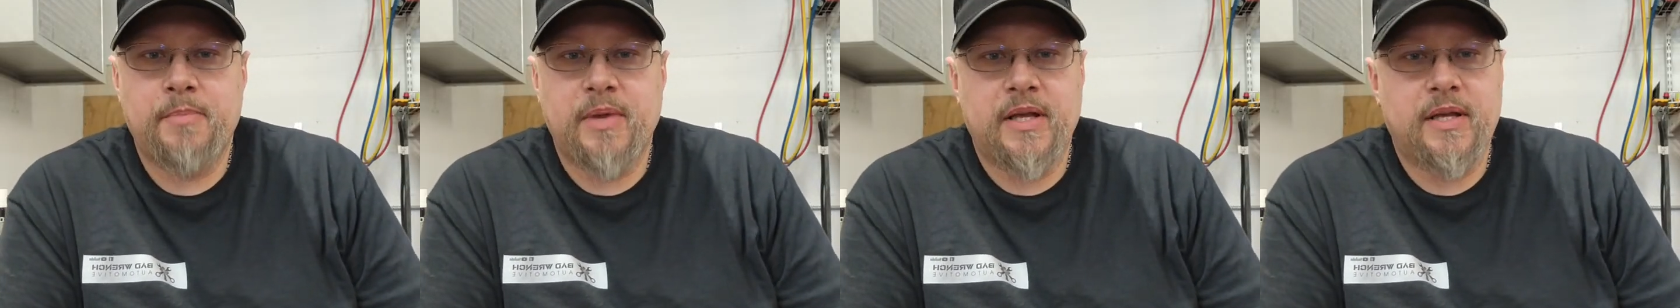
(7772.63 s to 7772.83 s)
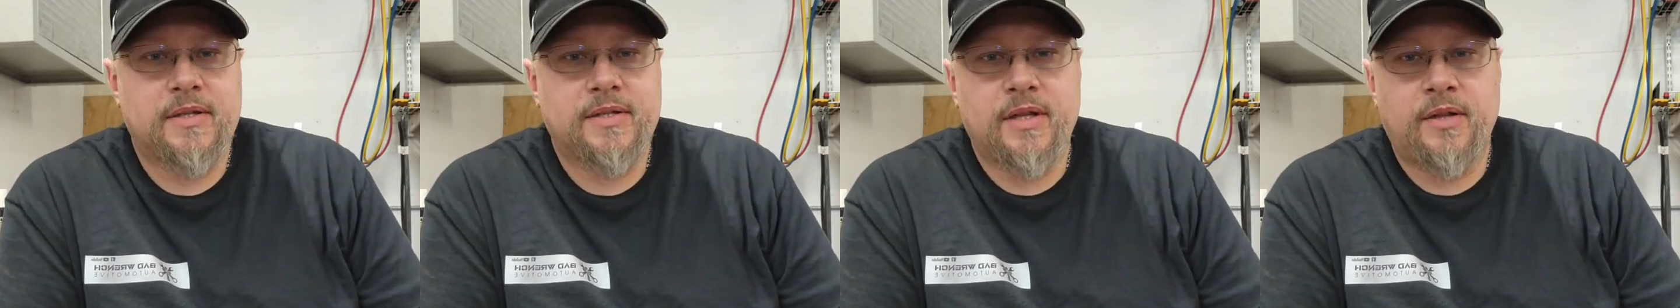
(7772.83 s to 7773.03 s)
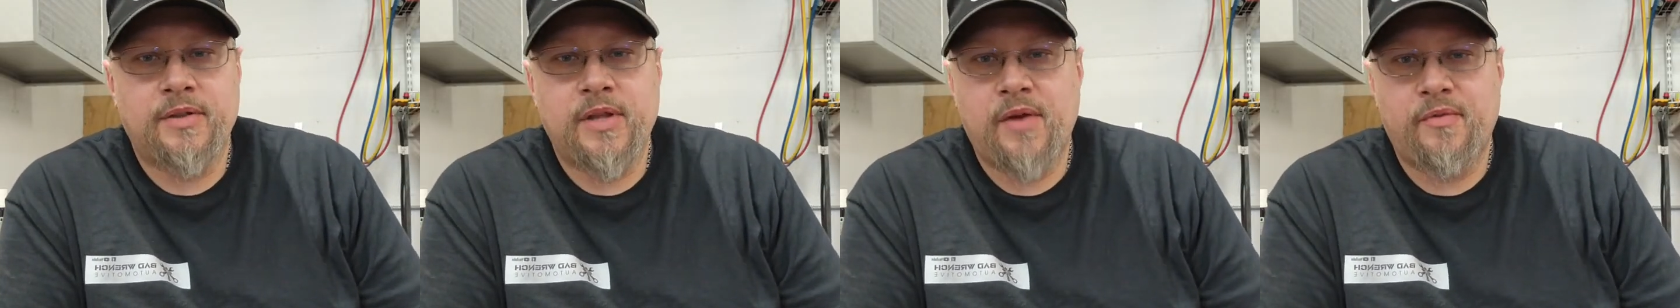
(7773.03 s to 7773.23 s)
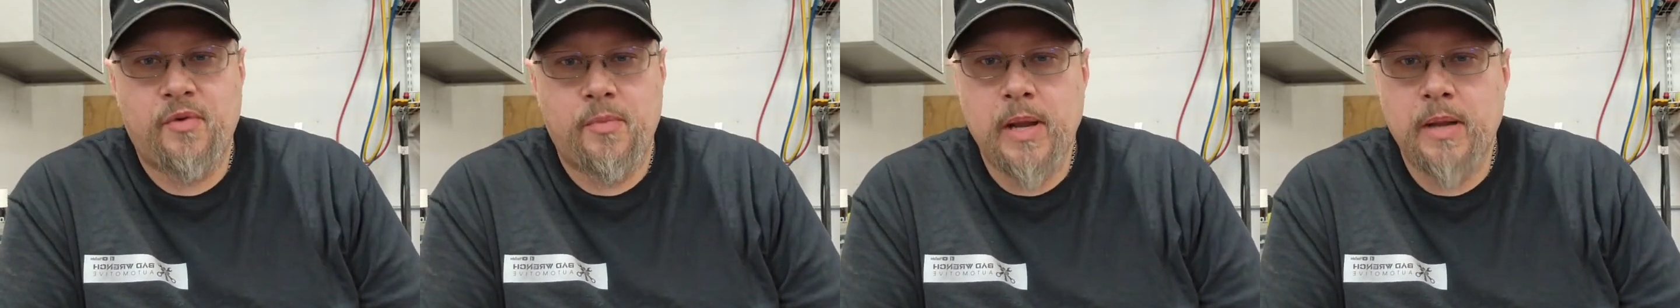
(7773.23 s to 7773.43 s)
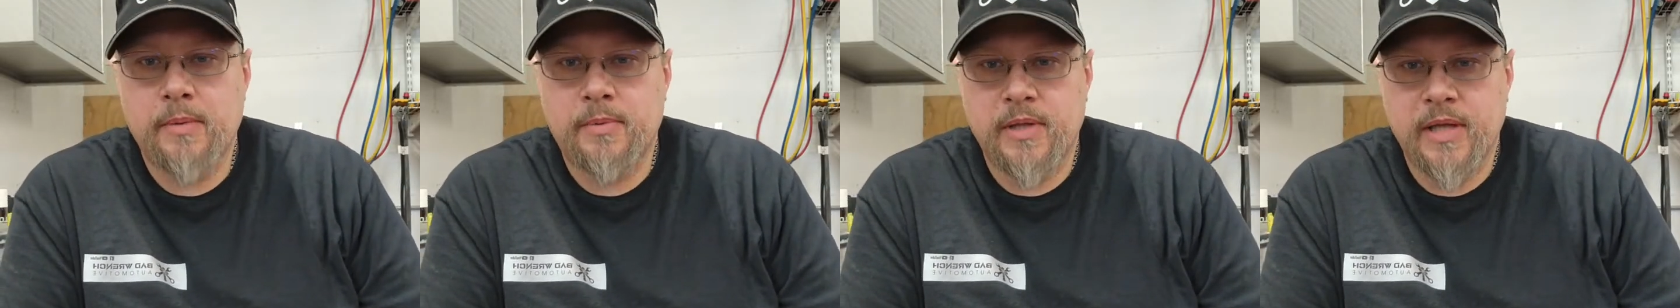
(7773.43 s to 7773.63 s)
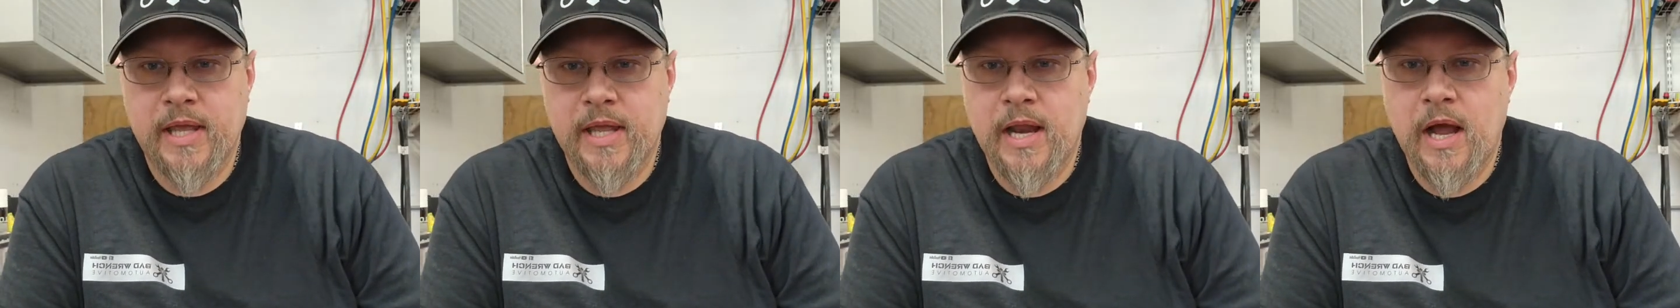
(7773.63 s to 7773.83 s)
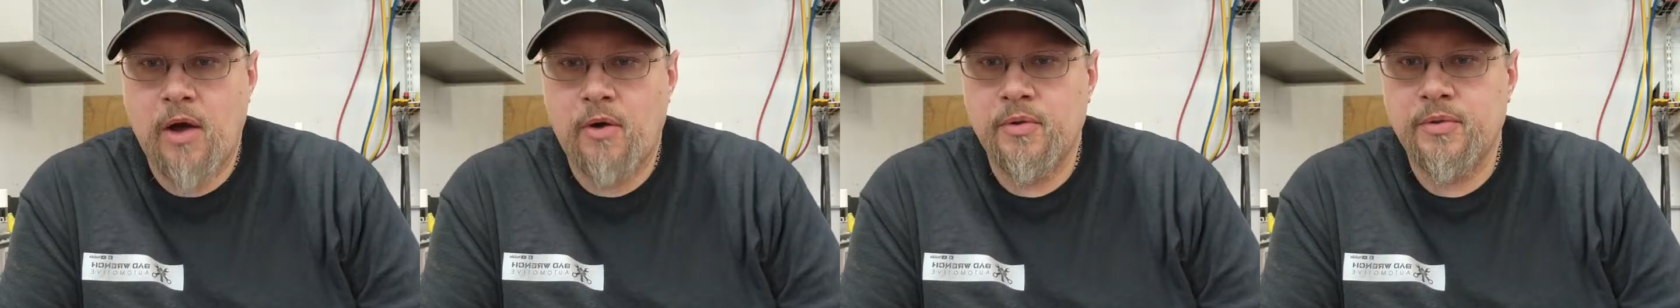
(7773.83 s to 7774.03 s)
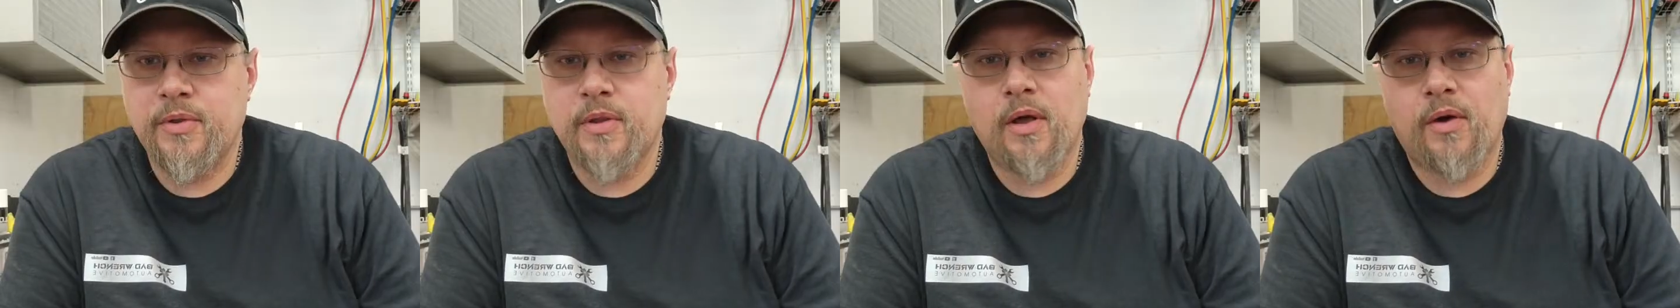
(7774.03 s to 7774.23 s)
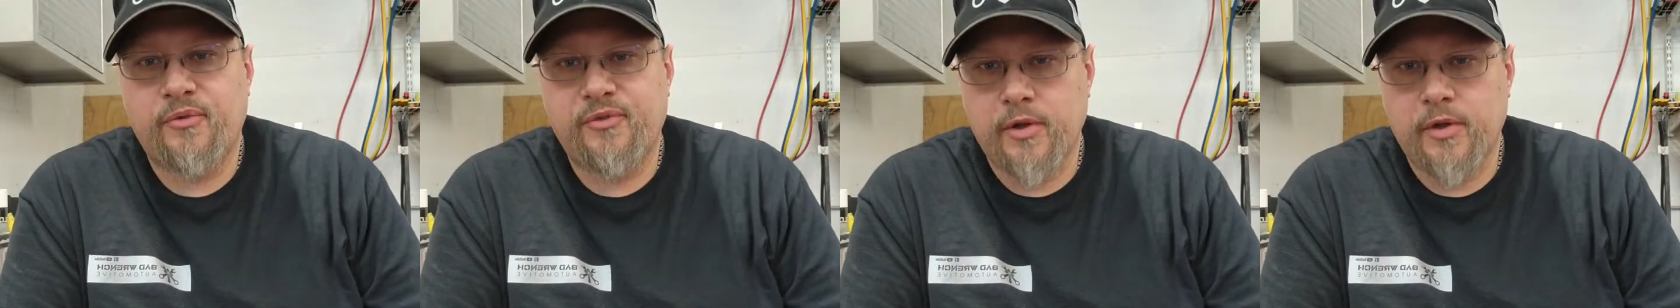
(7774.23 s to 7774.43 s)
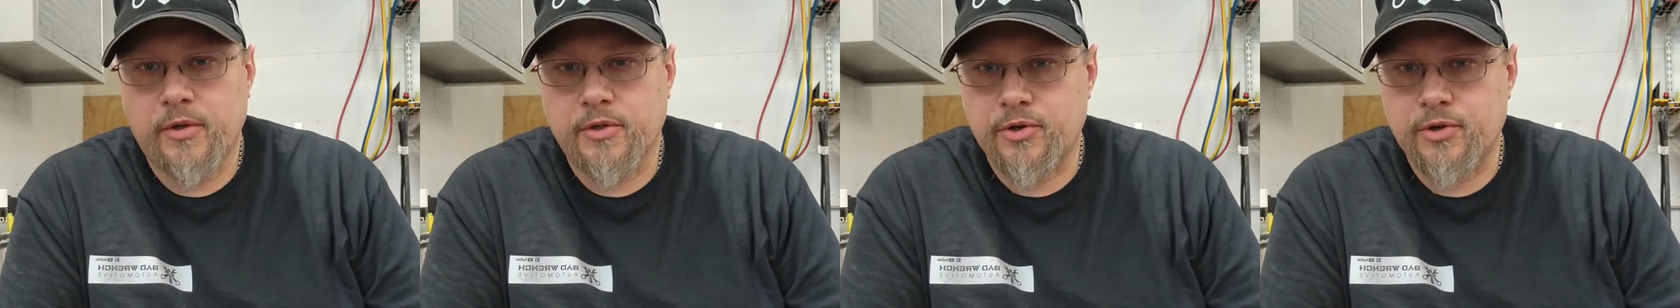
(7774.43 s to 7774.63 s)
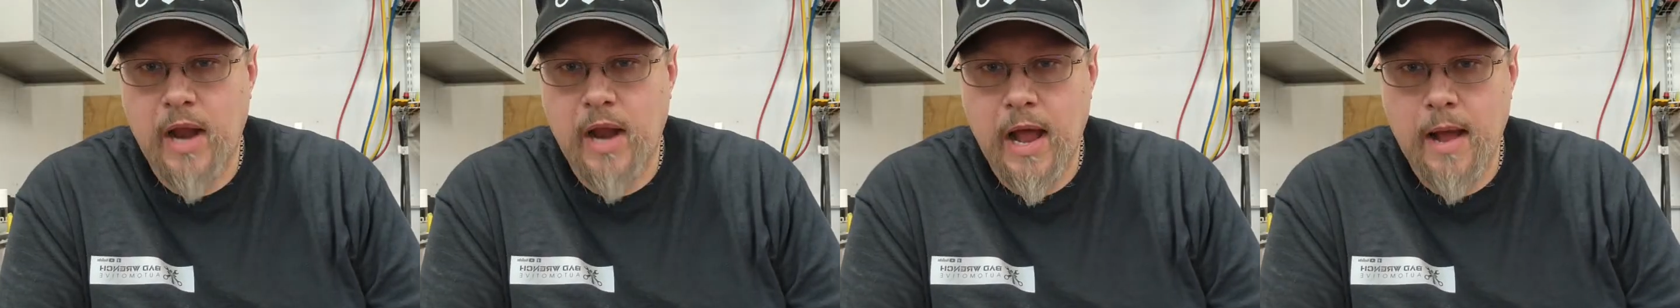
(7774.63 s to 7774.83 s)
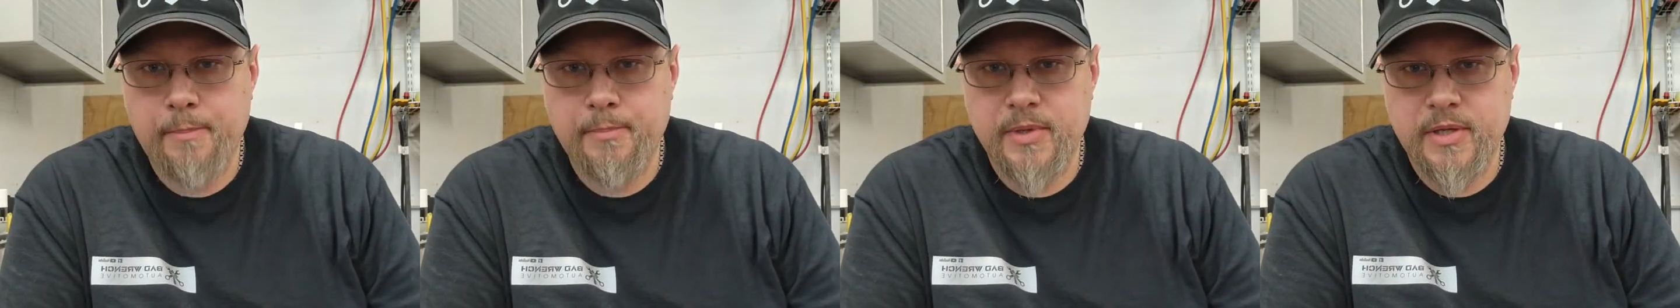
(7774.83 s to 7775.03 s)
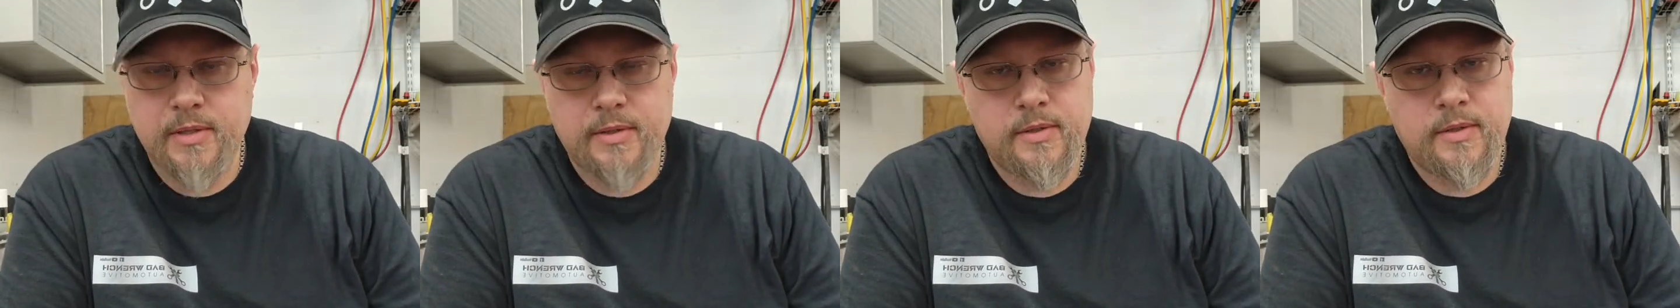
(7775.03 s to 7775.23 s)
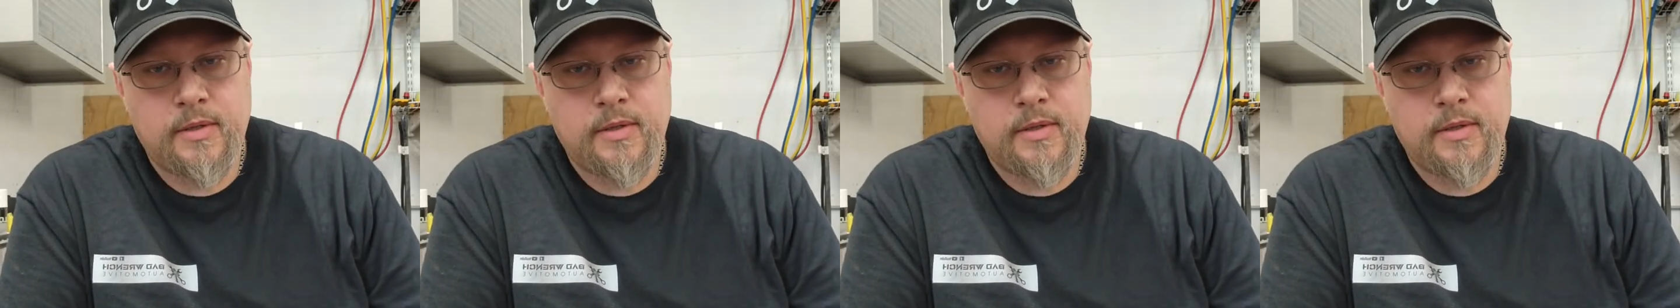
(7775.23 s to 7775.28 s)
because they'll never be able to get out and they'll feel trapped.